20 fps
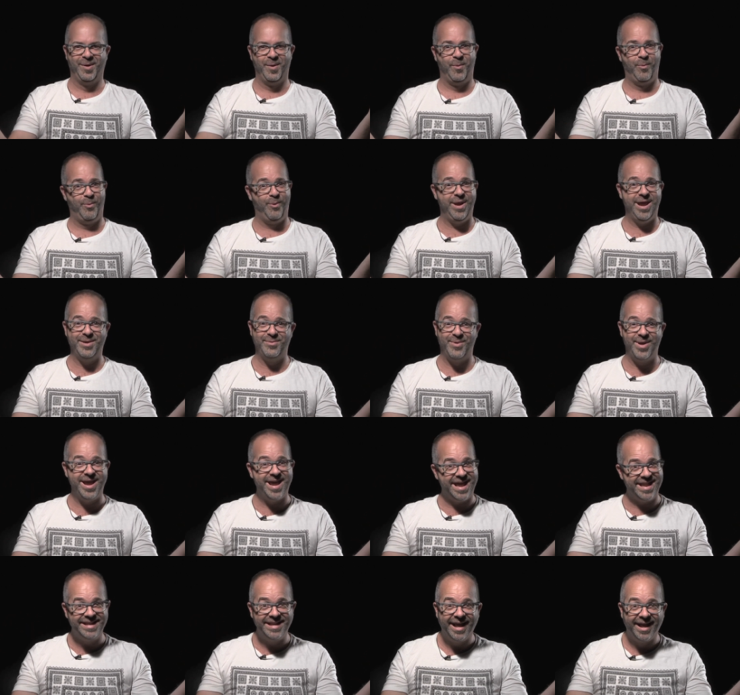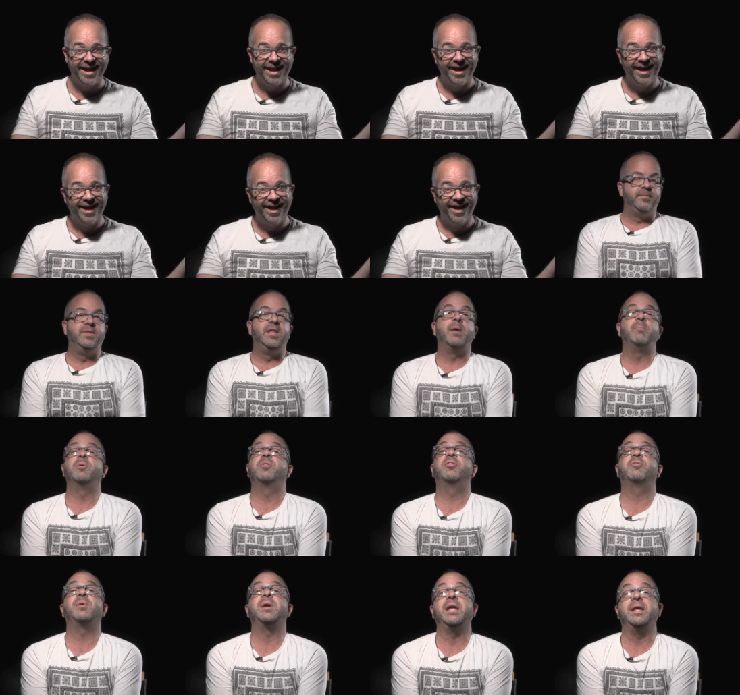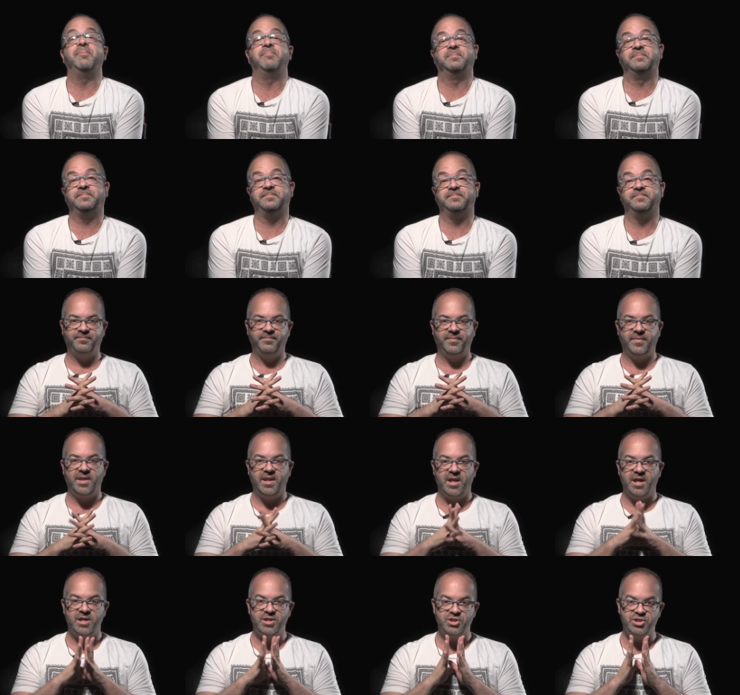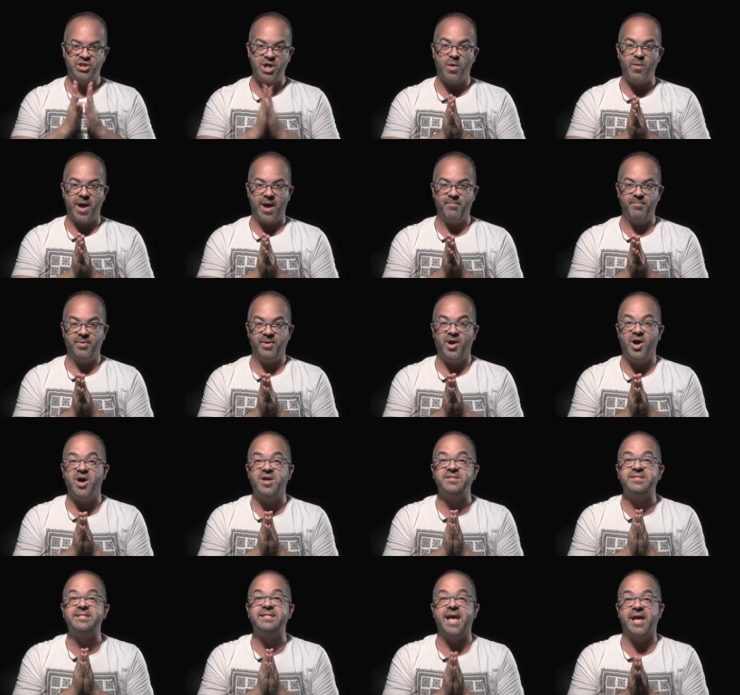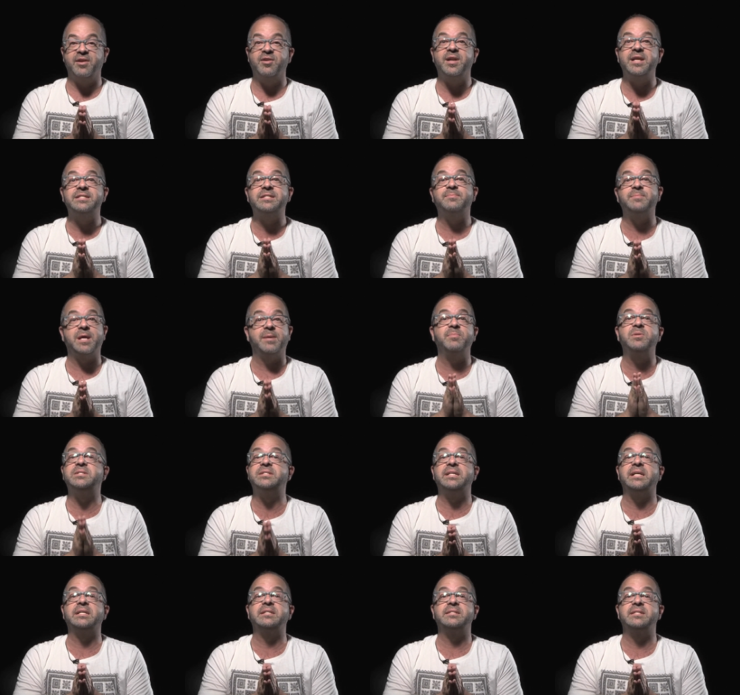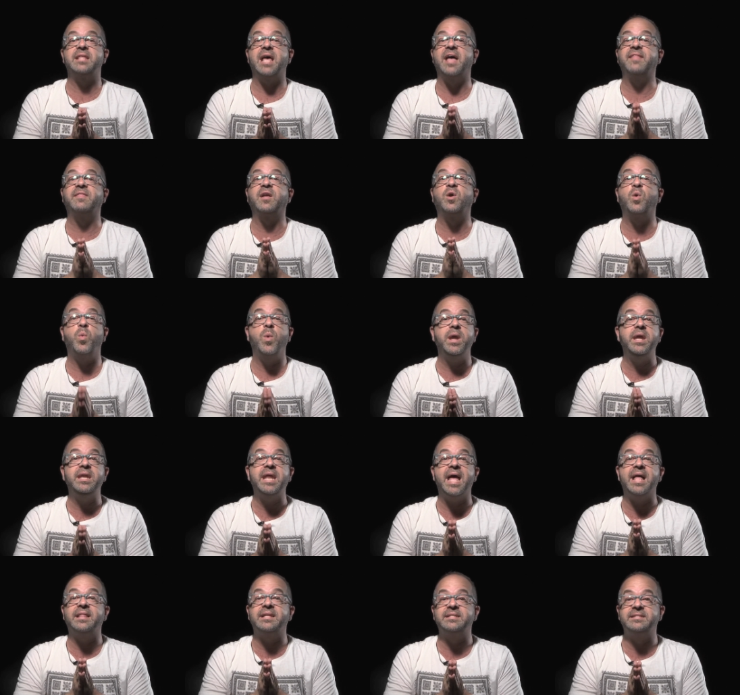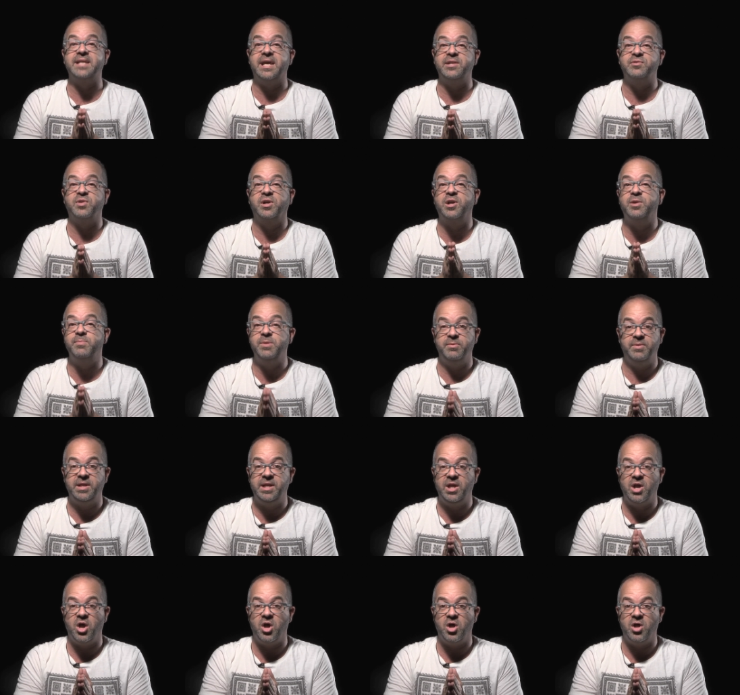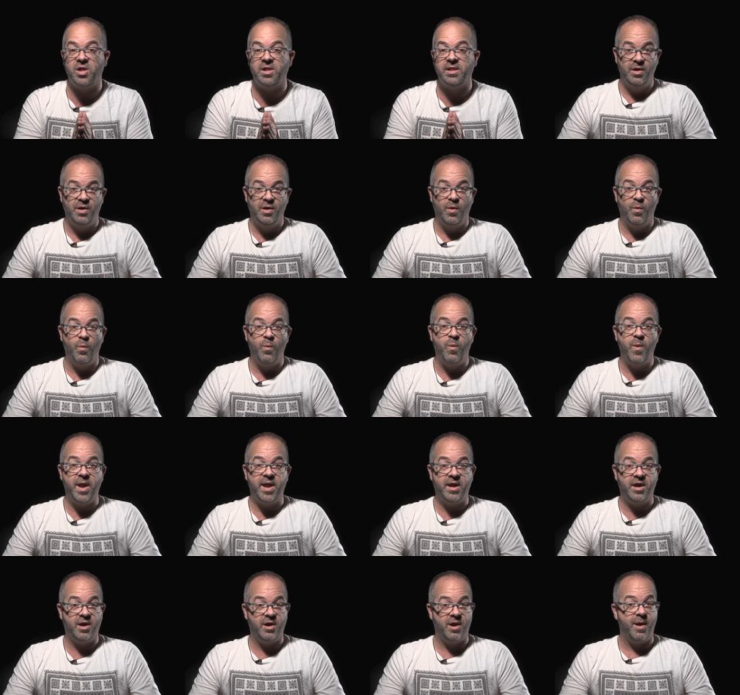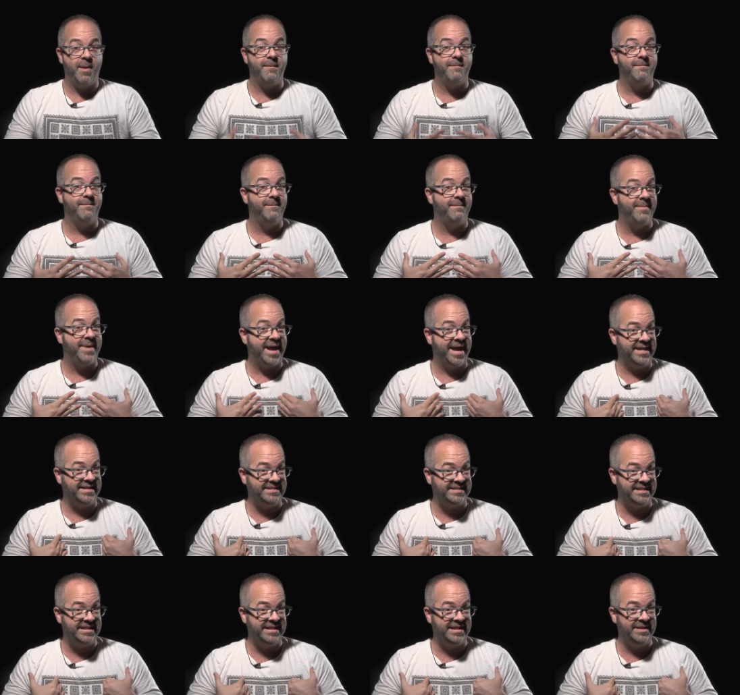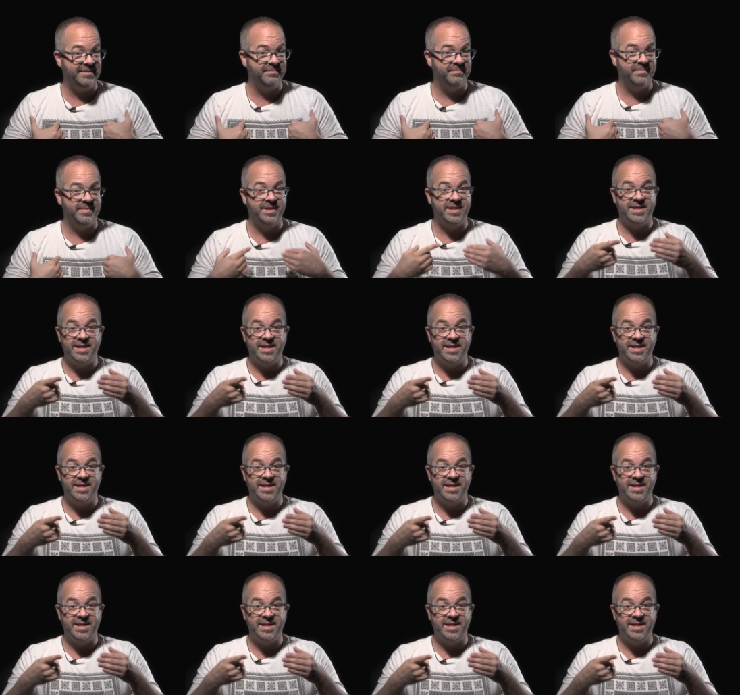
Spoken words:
Win-win. Number three, show up on Saturday, September 6th at the Queen Alexandra Community Hall, where my team